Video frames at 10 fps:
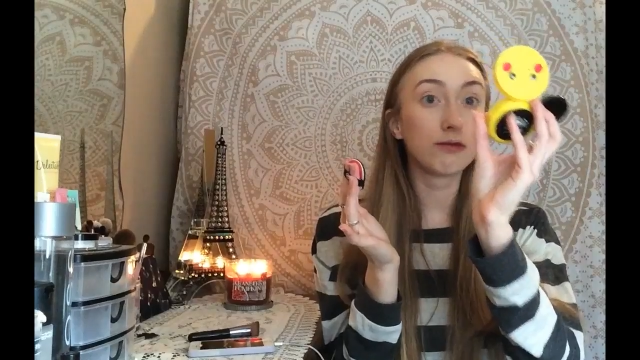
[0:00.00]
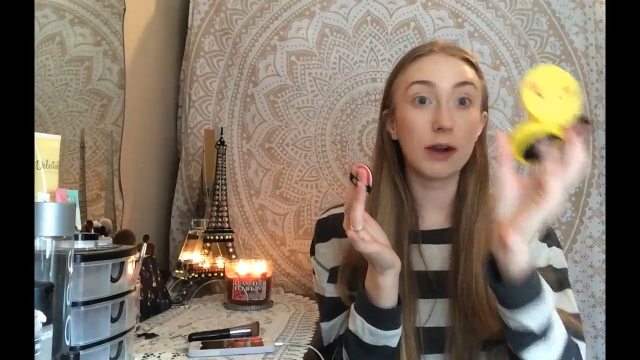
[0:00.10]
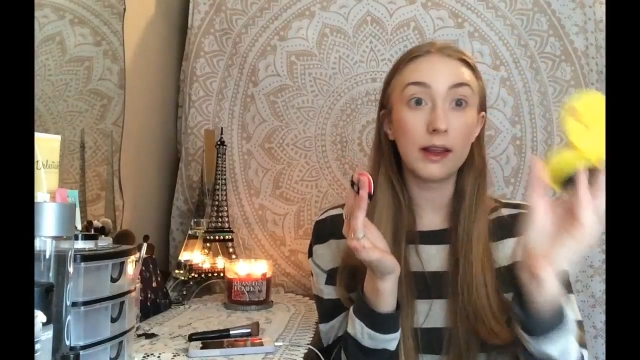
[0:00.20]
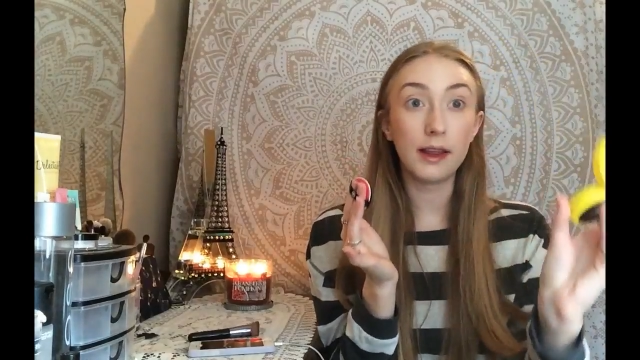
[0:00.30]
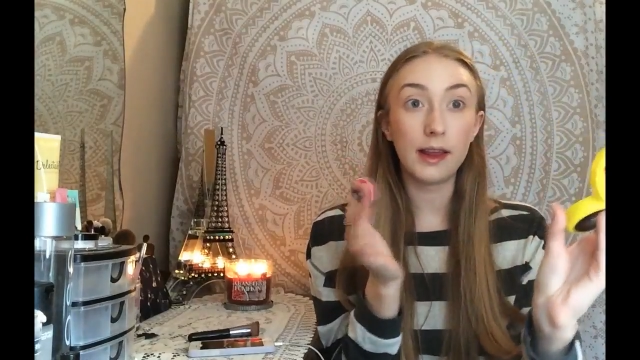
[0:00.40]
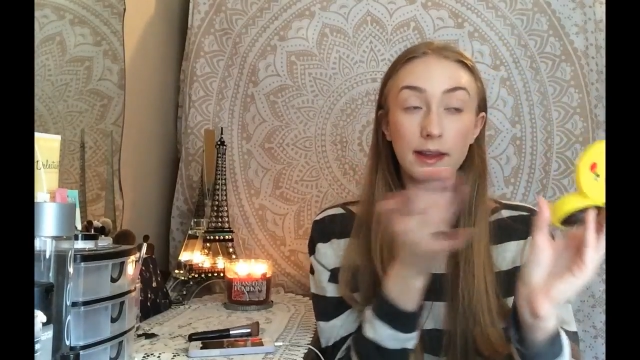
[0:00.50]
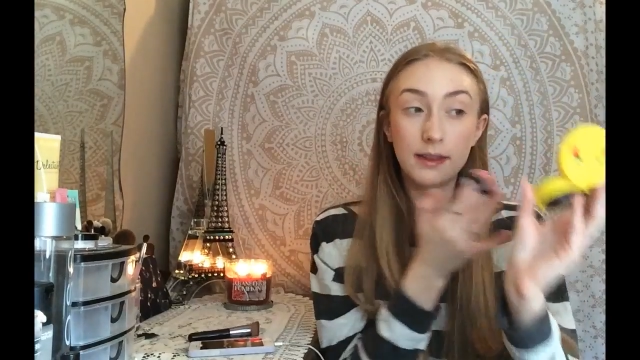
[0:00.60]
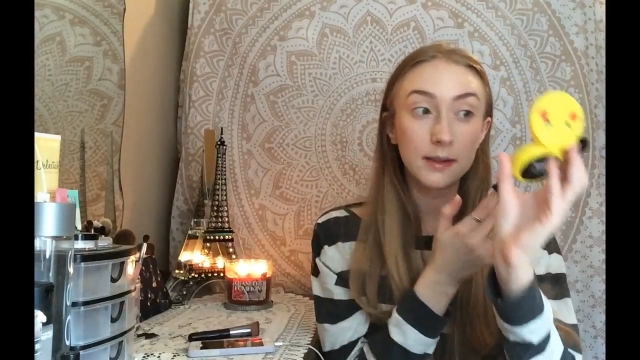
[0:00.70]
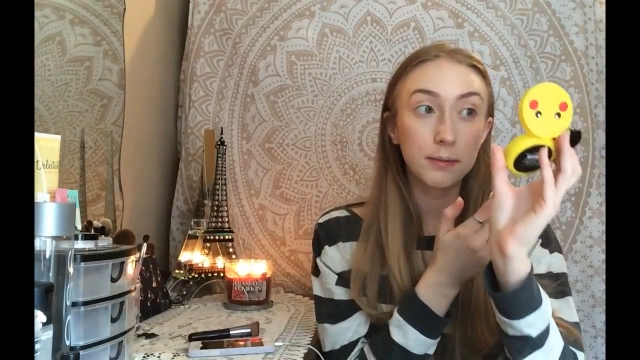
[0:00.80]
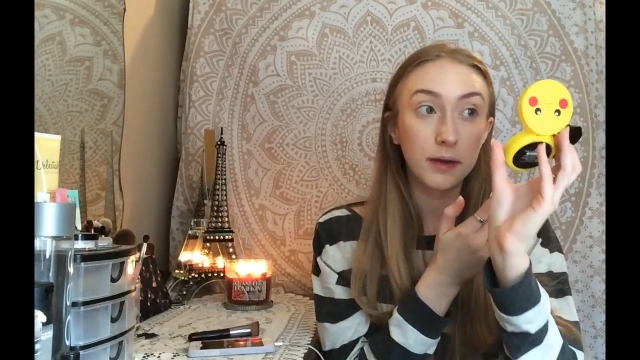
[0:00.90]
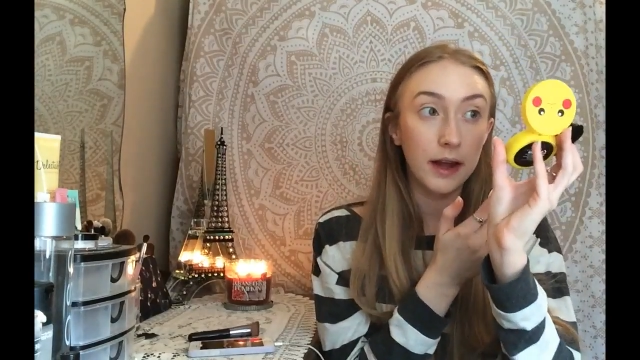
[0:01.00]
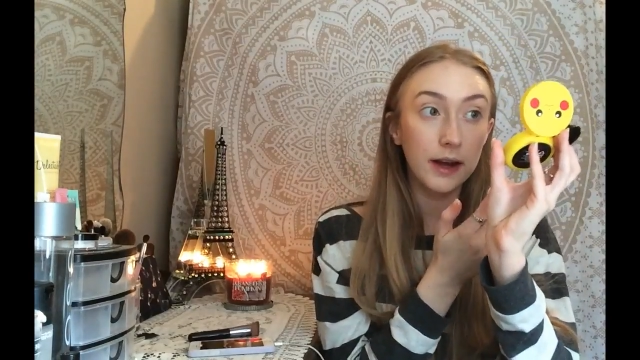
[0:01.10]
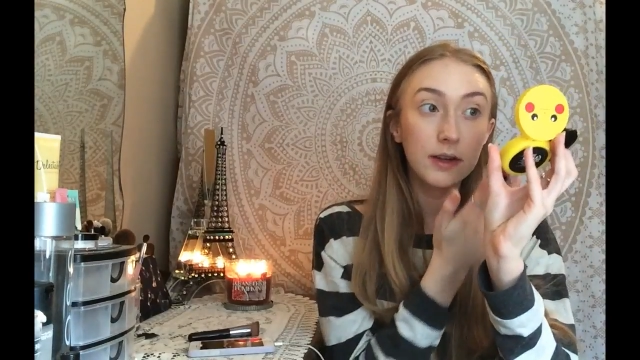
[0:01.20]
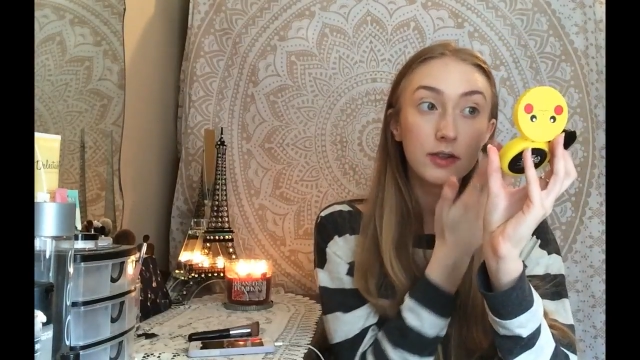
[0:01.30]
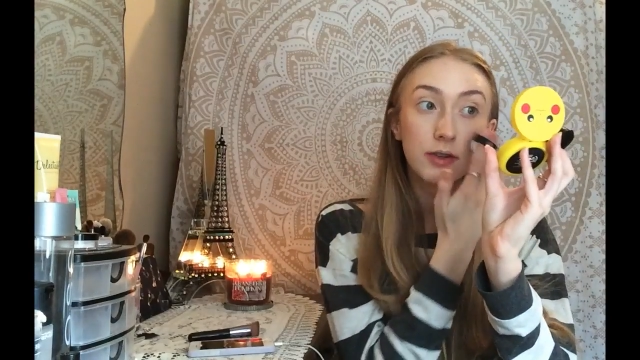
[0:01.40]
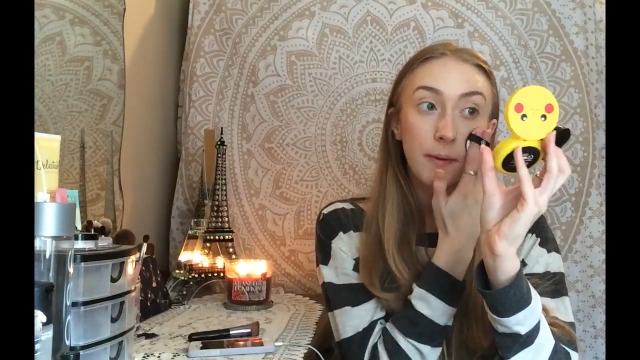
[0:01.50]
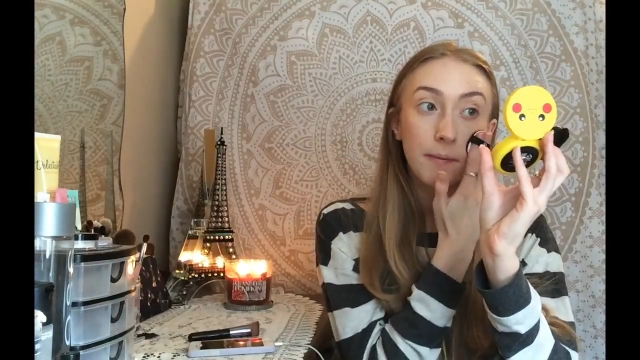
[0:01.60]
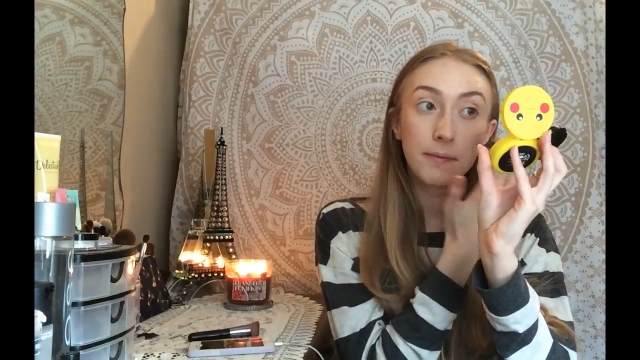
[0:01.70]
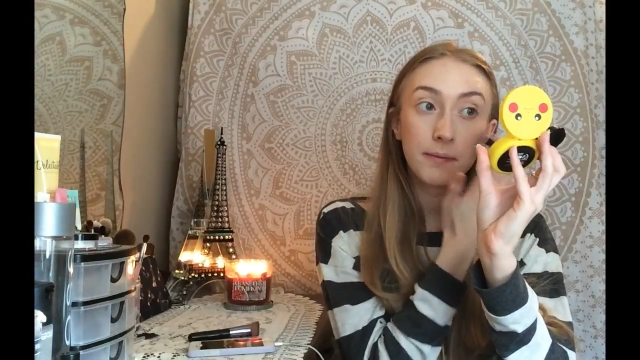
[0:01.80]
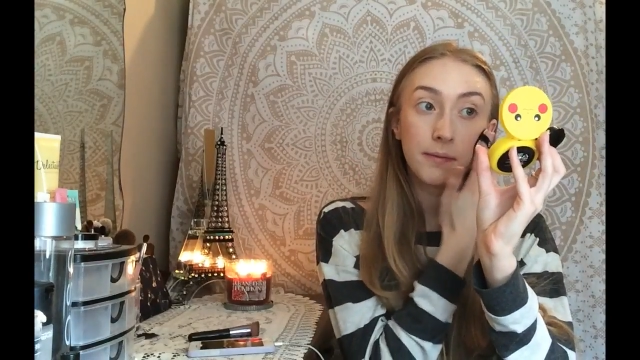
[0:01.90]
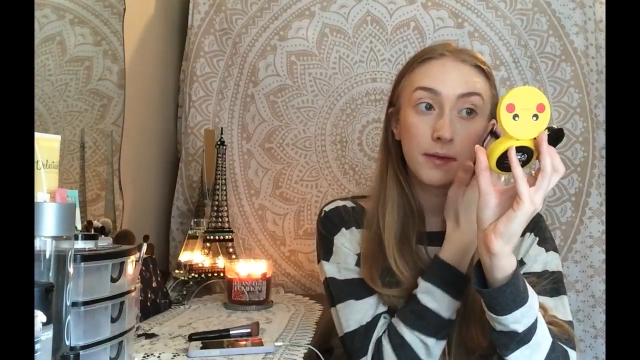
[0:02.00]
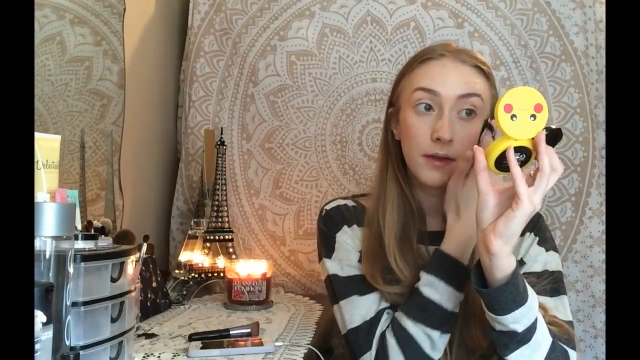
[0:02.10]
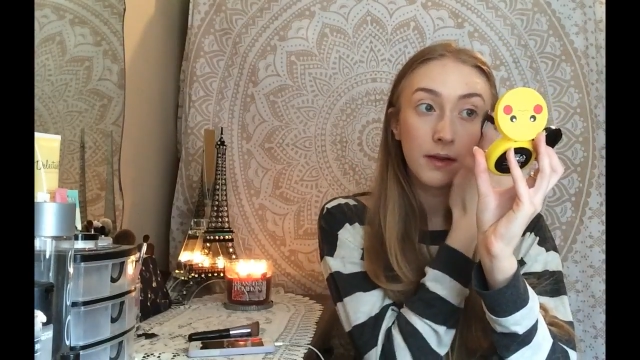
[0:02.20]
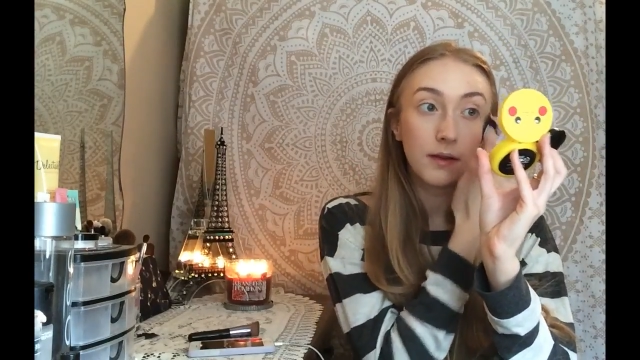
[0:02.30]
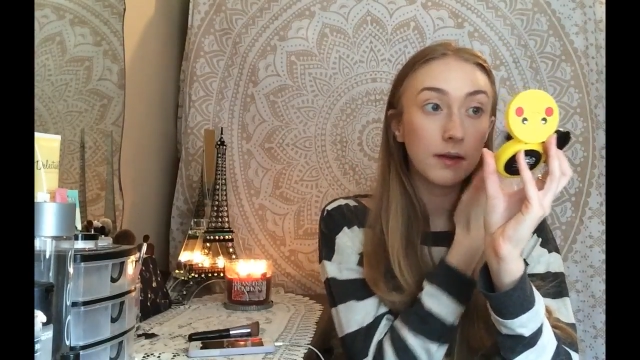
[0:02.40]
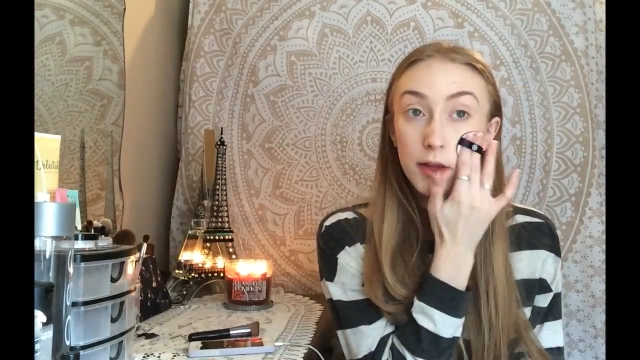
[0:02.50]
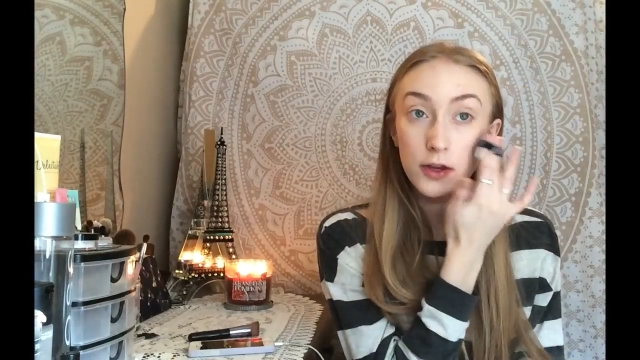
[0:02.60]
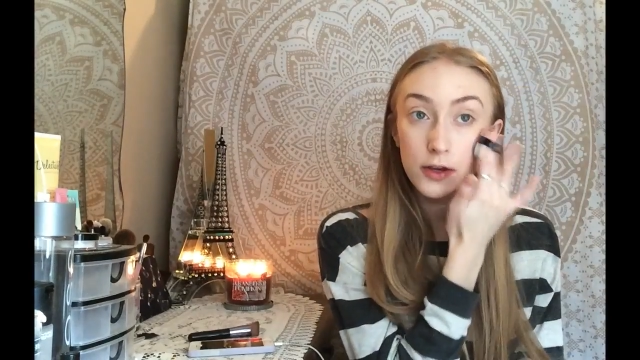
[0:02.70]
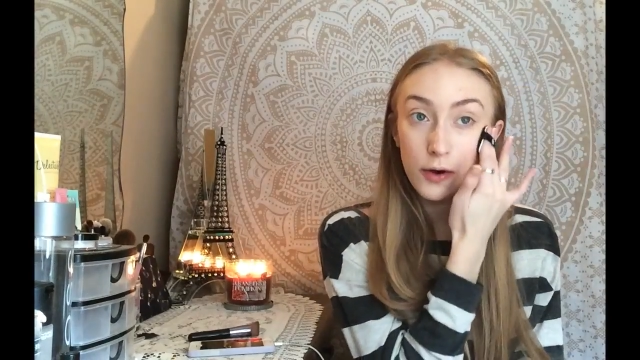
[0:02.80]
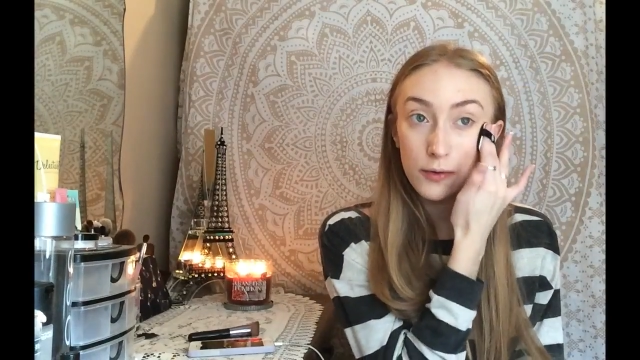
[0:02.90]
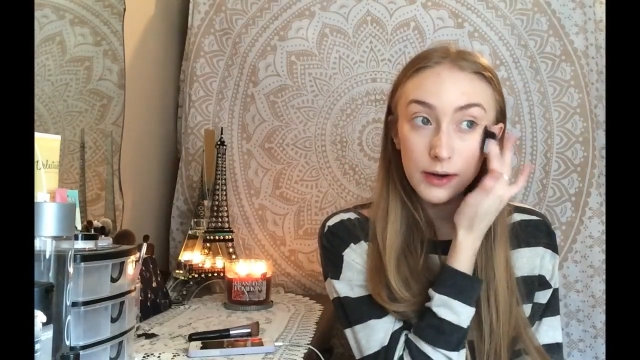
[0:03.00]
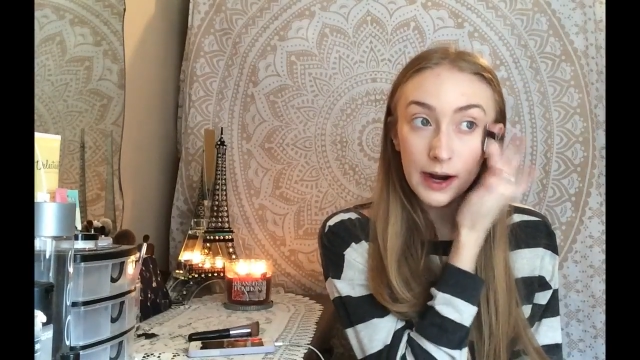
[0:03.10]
really like this blush. It's so